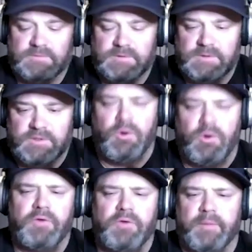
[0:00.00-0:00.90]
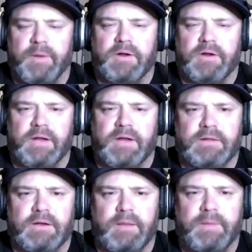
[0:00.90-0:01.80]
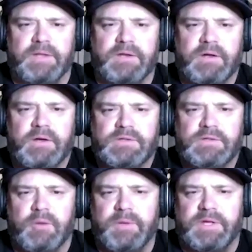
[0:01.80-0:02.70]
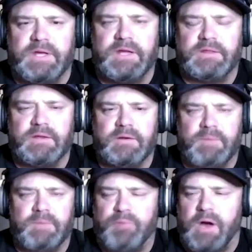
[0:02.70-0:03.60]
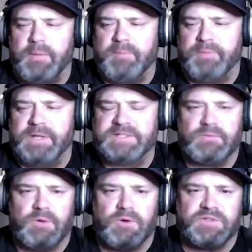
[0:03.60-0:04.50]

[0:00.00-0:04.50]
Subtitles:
You are the American Athlete. I mean, Toby Keith and Bobby Pinson wrote a